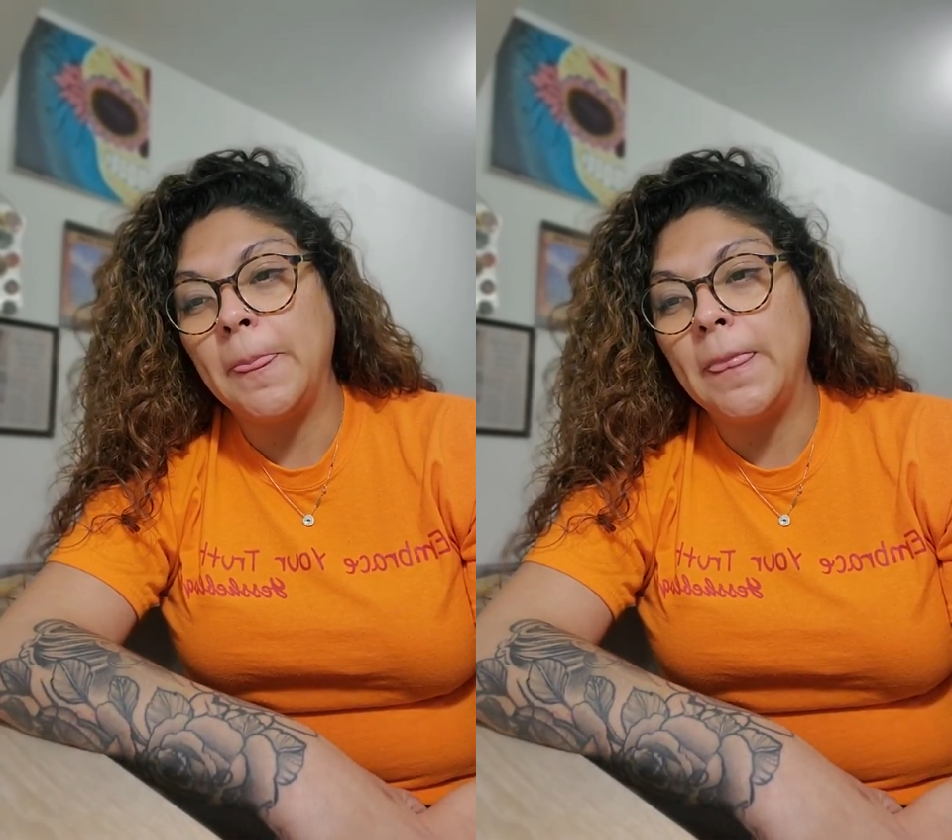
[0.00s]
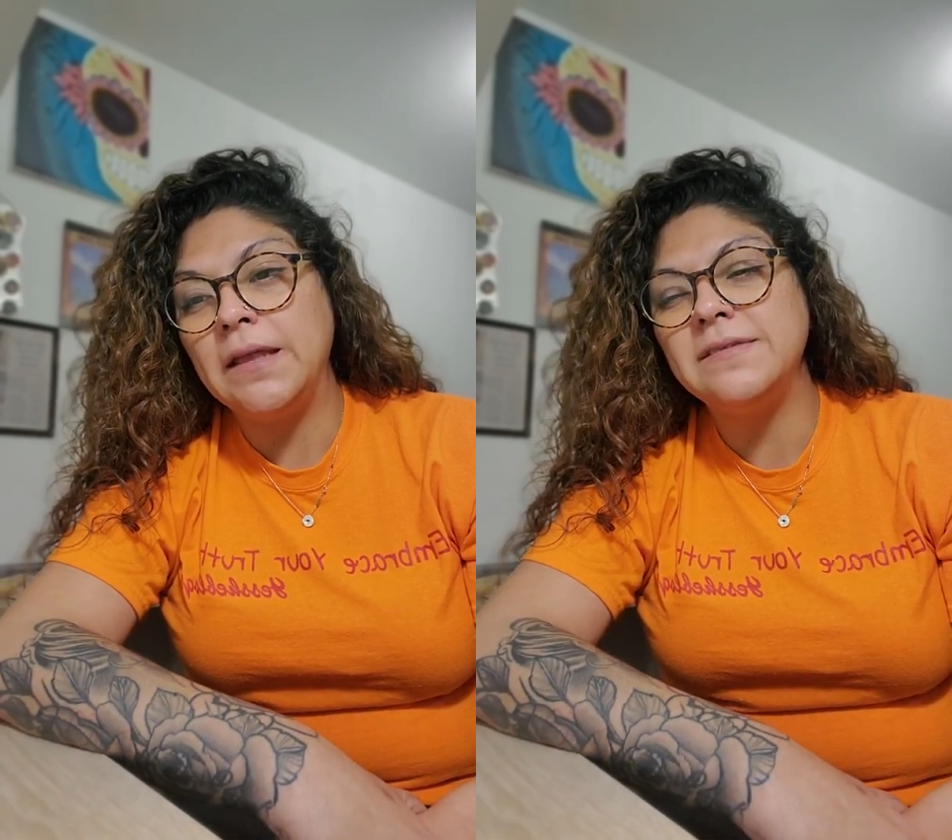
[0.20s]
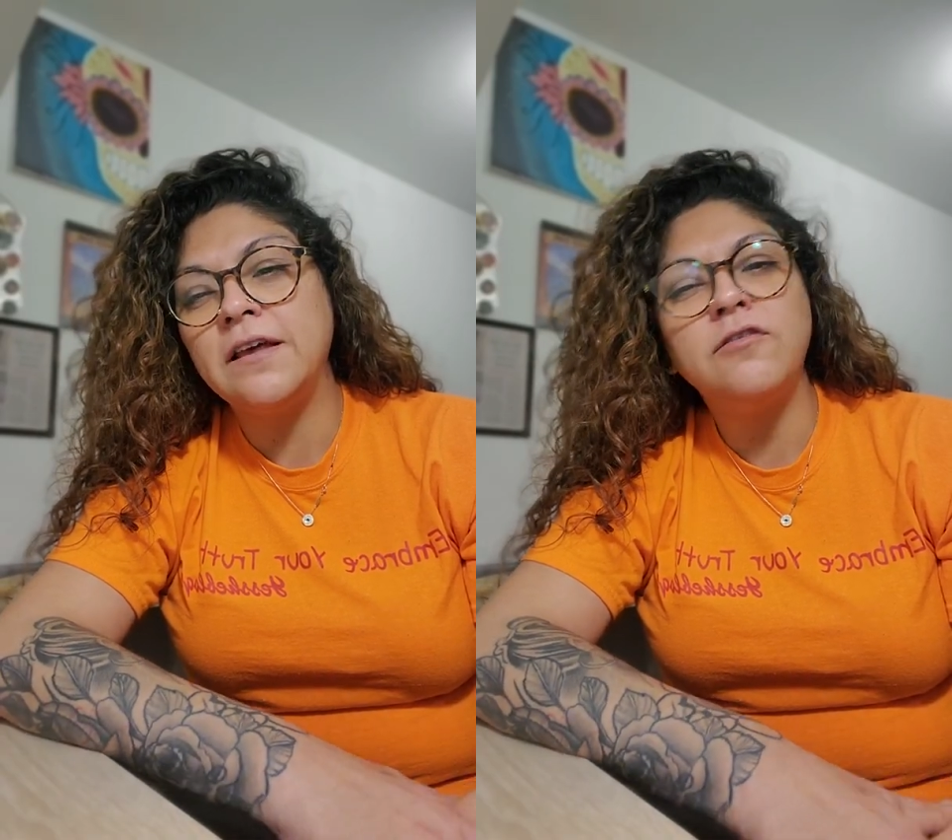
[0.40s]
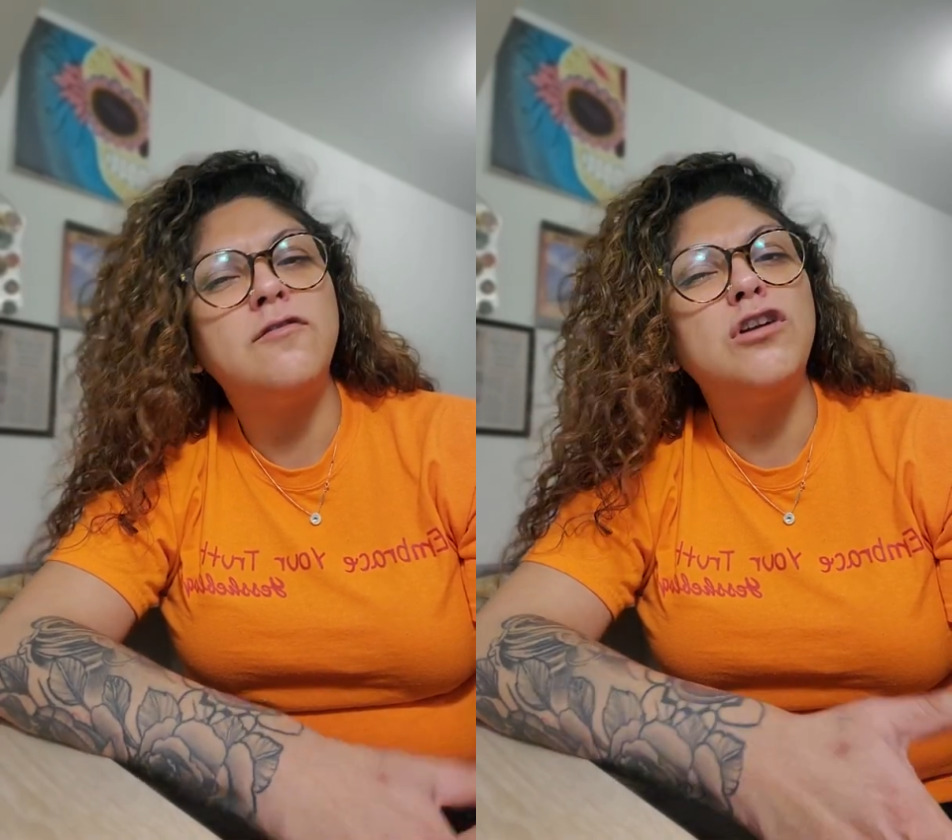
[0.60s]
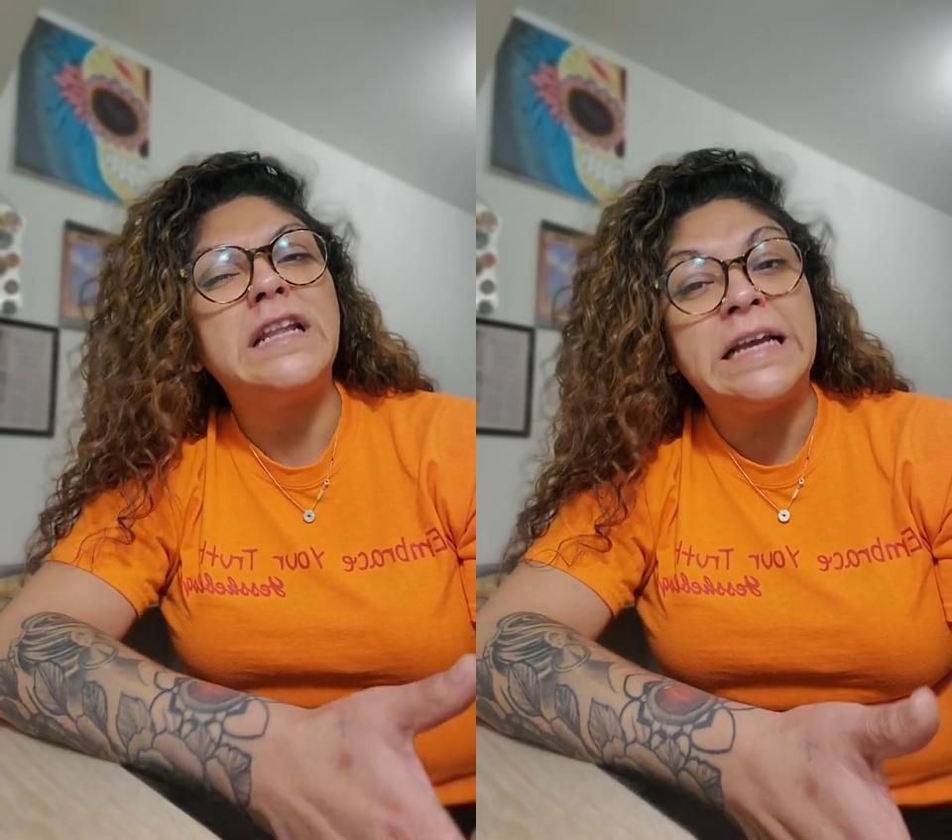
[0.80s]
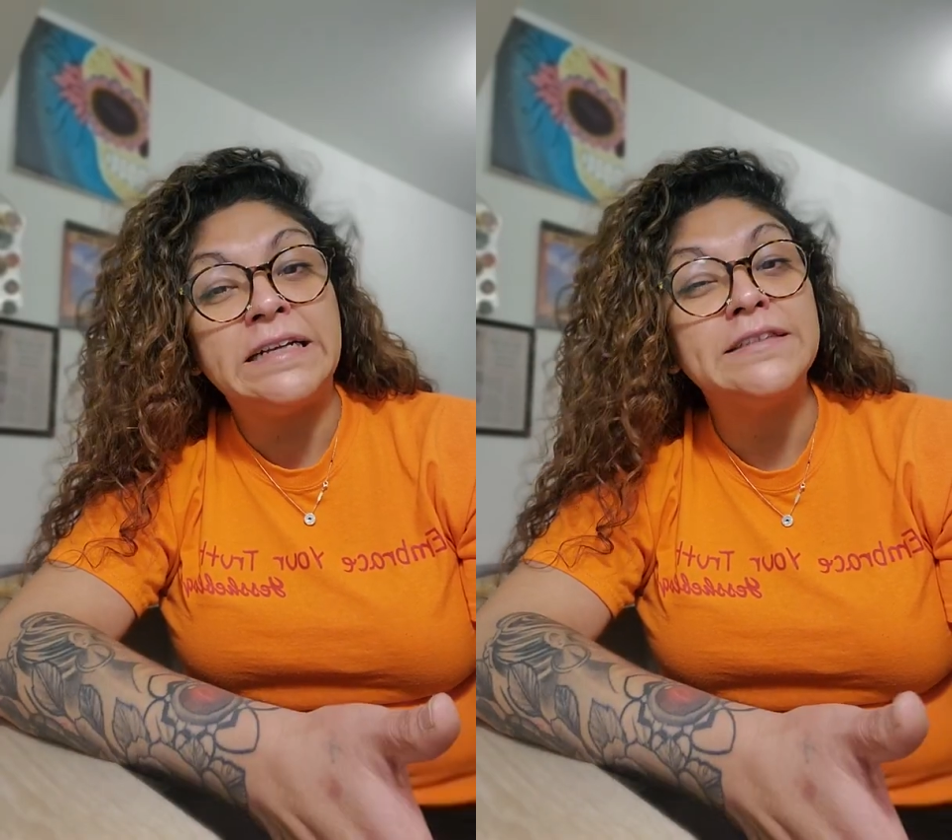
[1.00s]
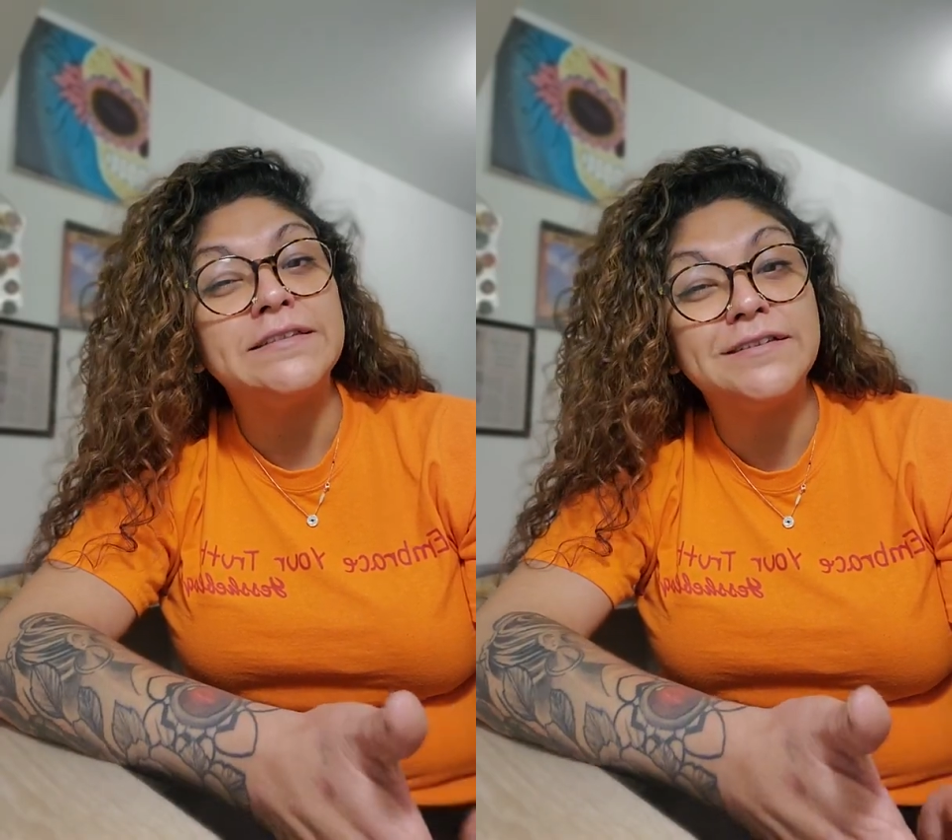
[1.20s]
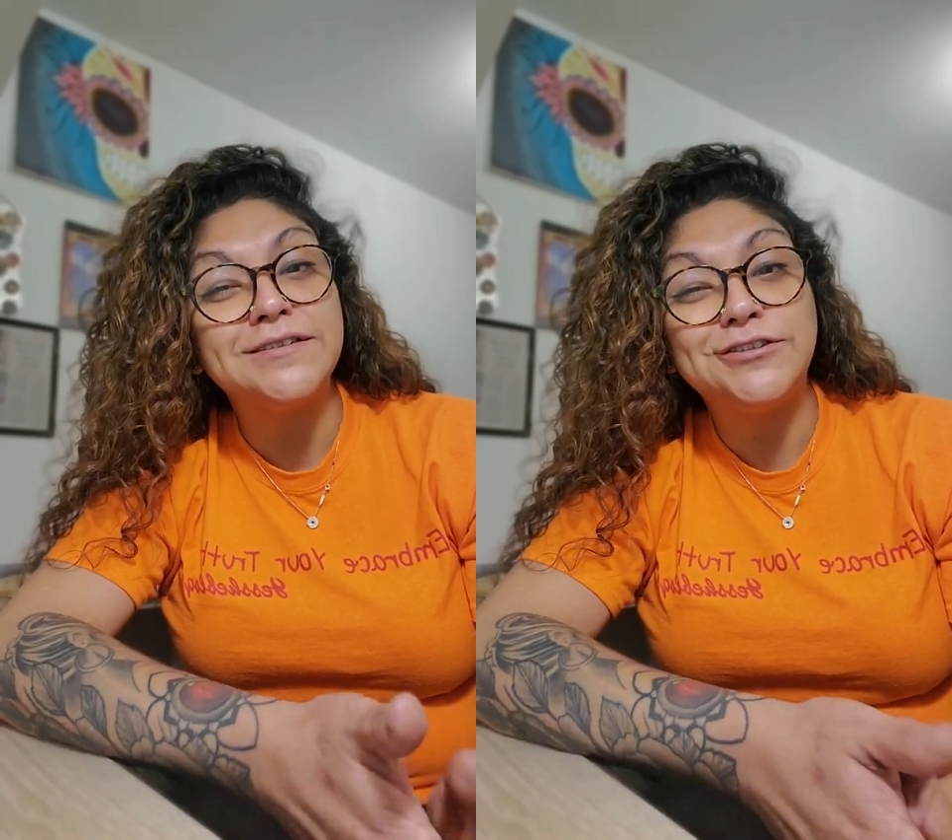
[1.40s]
and settle for
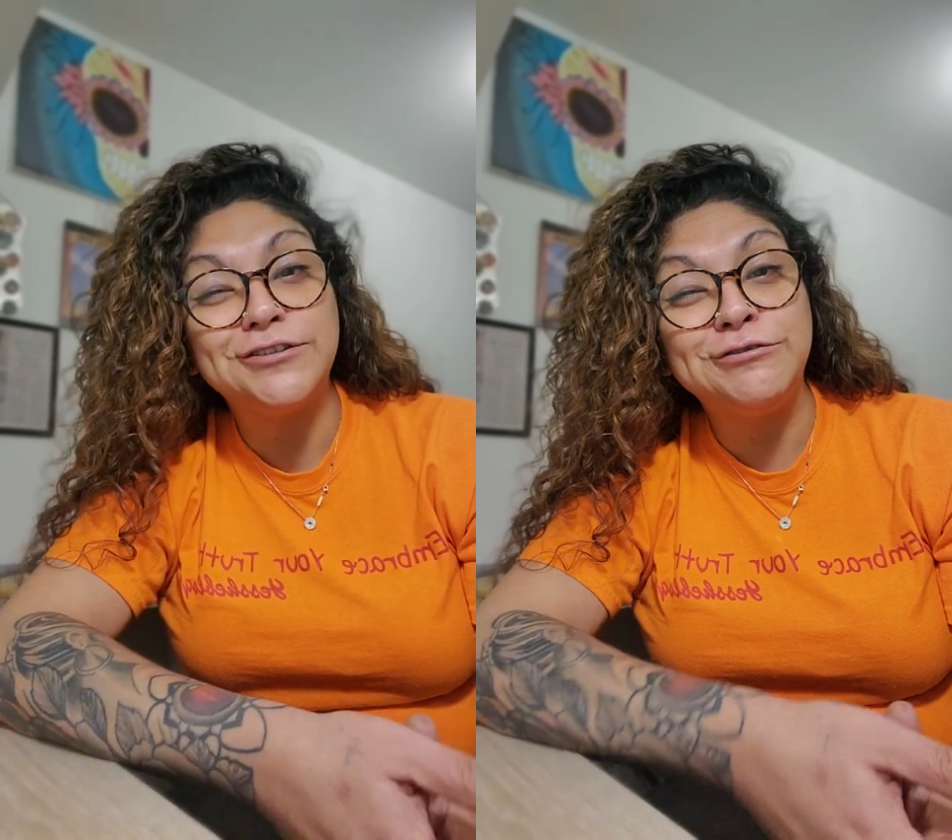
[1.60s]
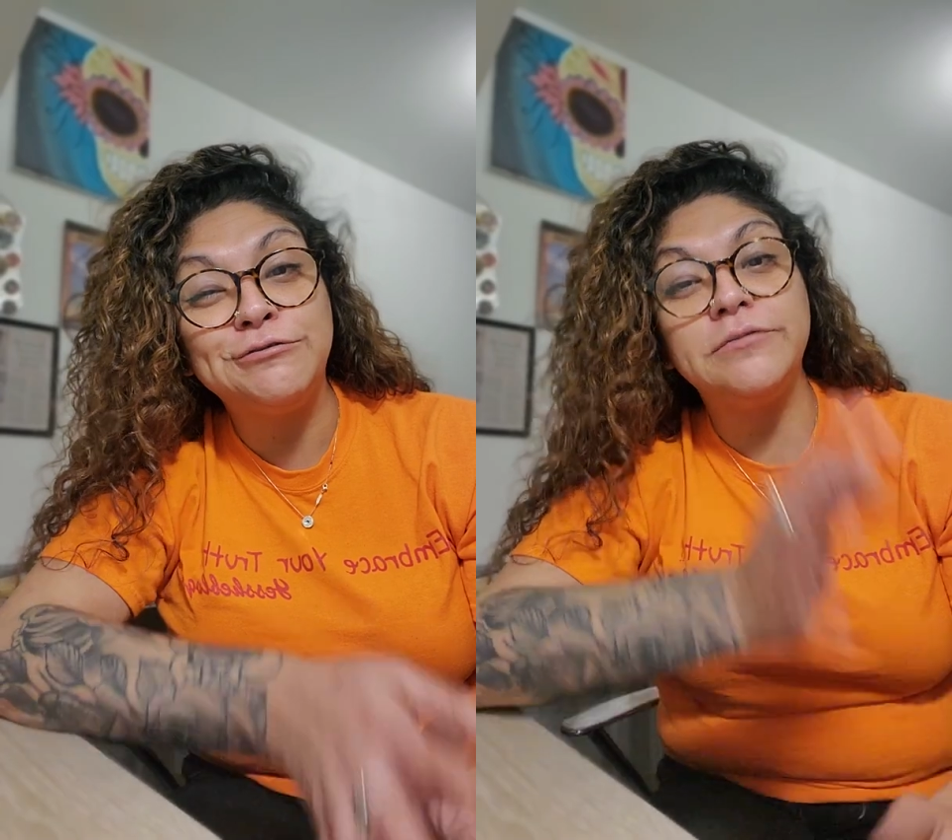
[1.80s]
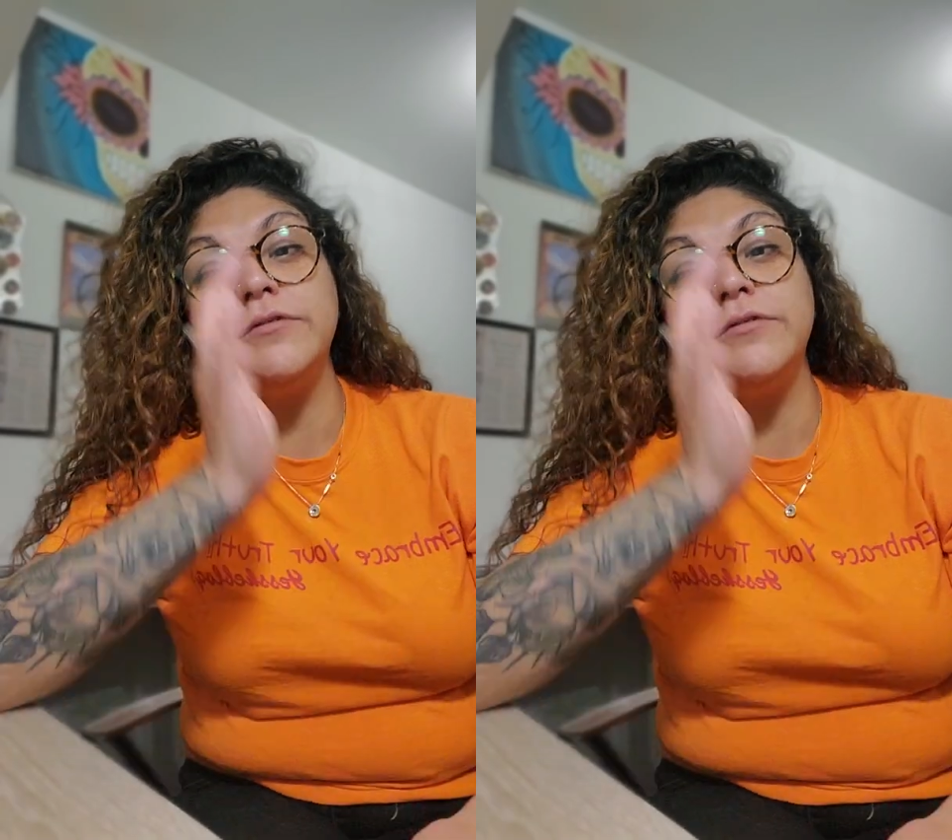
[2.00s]
less too.